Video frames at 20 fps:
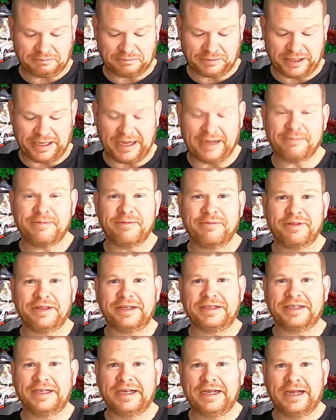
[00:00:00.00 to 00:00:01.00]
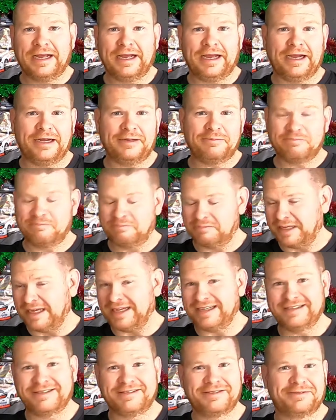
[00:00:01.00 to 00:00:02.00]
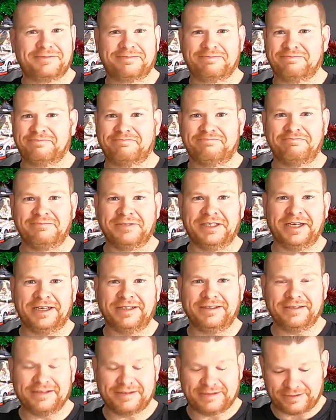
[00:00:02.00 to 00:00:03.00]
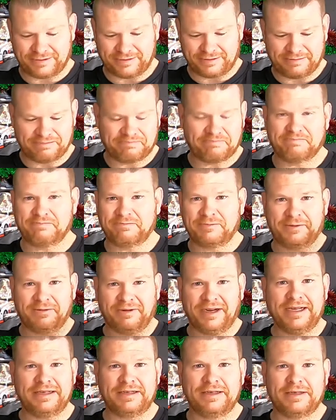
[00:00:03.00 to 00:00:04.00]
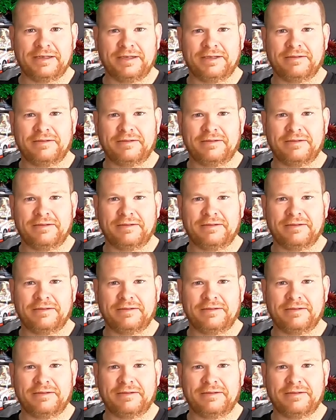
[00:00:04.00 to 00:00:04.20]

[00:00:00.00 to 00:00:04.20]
Pretty happy with it, and you know, it's great.